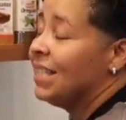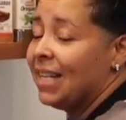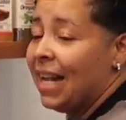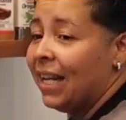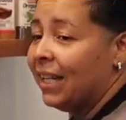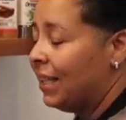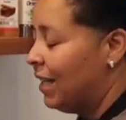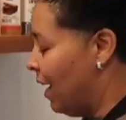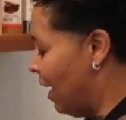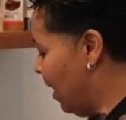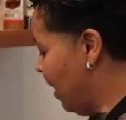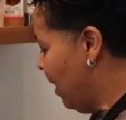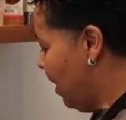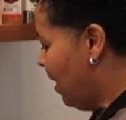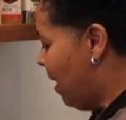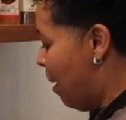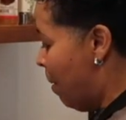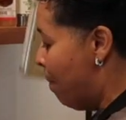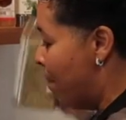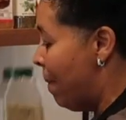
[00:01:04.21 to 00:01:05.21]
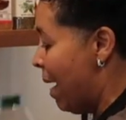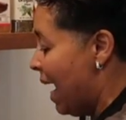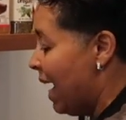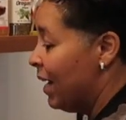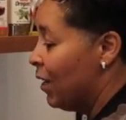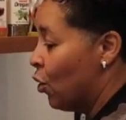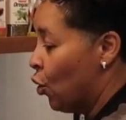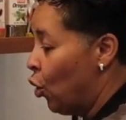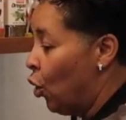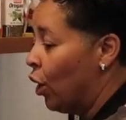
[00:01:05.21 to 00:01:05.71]
is not the
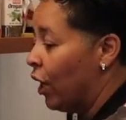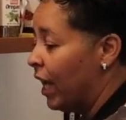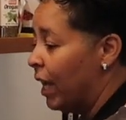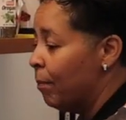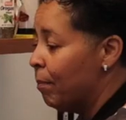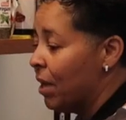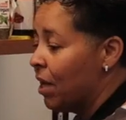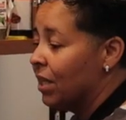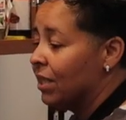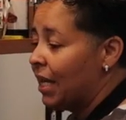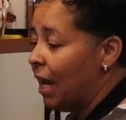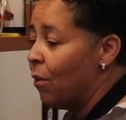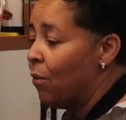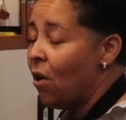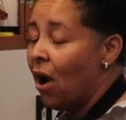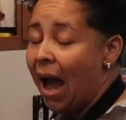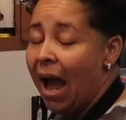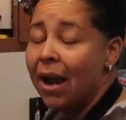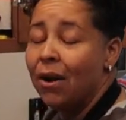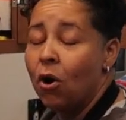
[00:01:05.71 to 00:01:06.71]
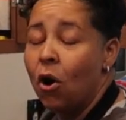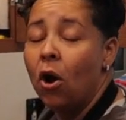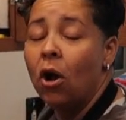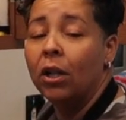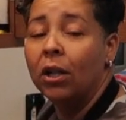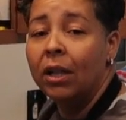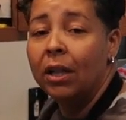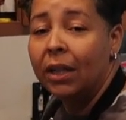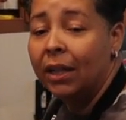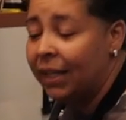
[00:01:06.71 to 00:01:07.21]
main cooking because I will add
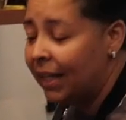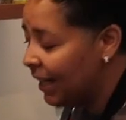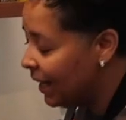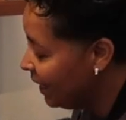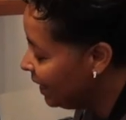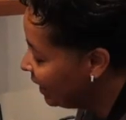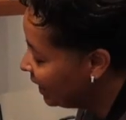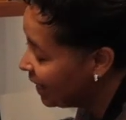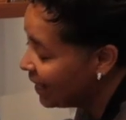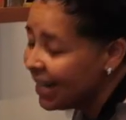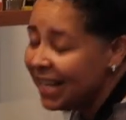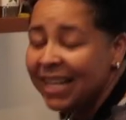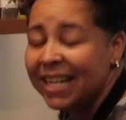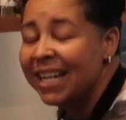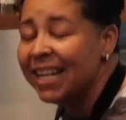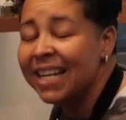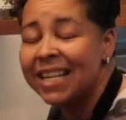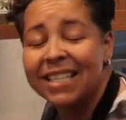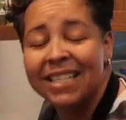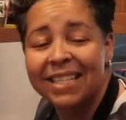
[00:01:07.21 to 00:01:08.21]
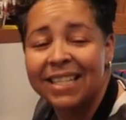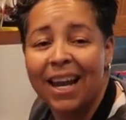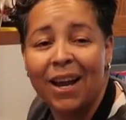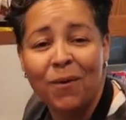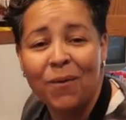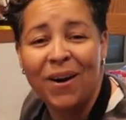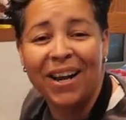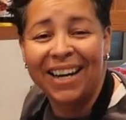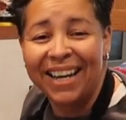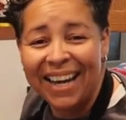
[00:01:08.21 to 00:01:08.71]
all the ingredients
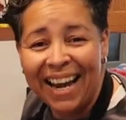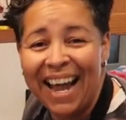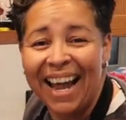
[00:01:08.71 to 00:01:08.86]
I want